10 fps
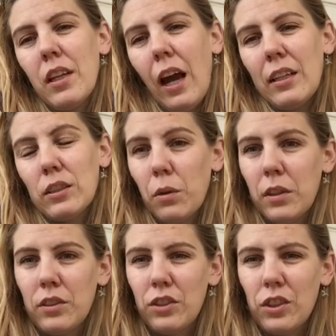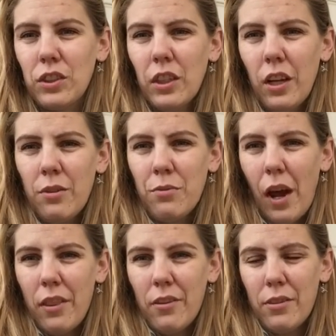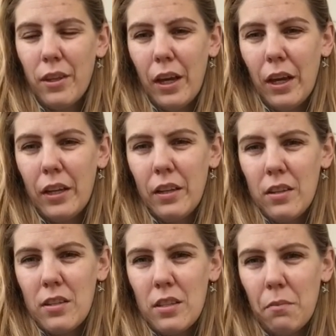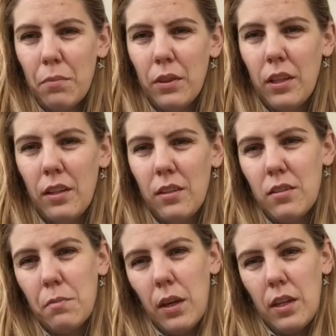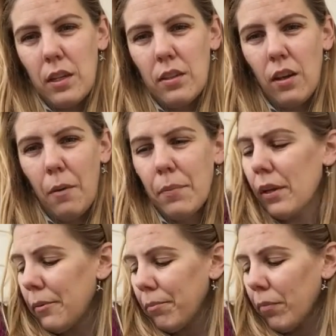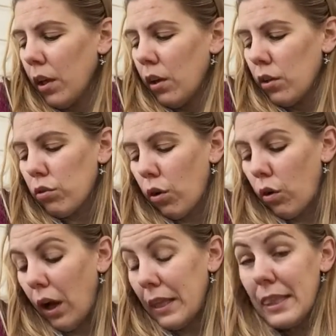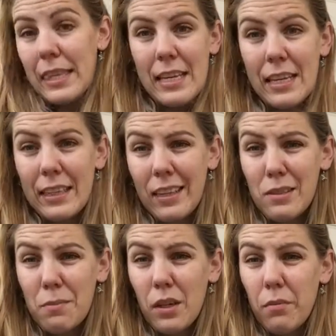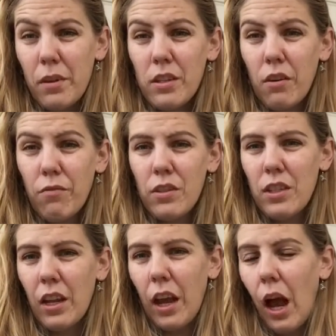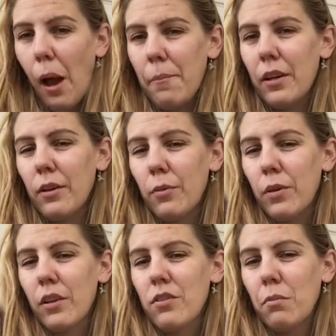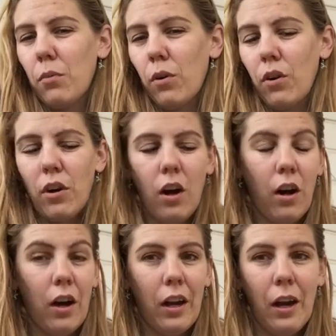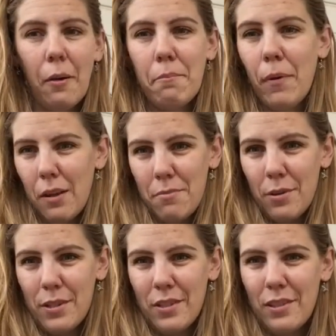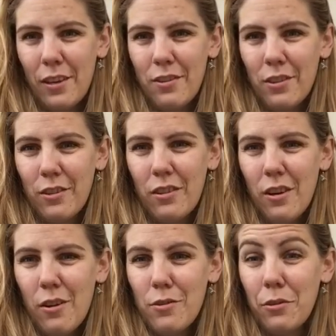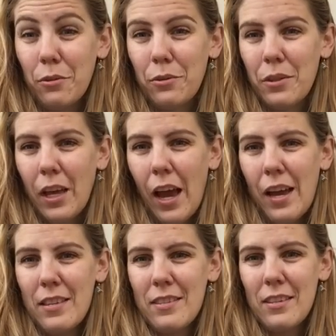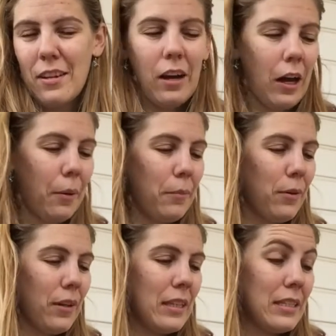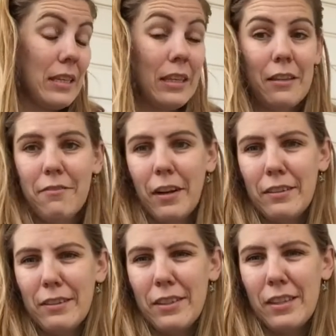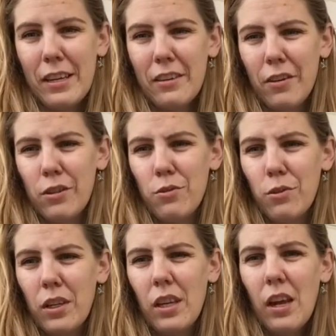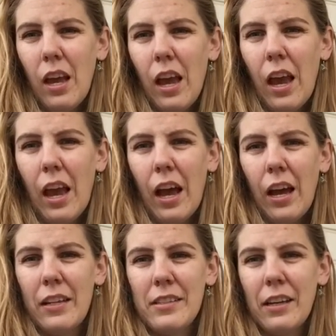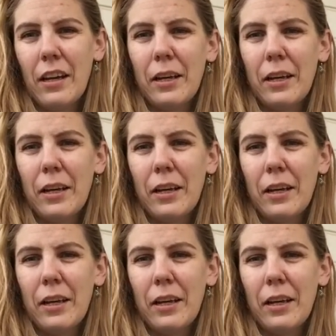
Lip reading: ask questions rather than simply debating a topic. So I think that's pretty much it for today. I'm gonna work some more on my presentation so that you get to see the final thing eventually, and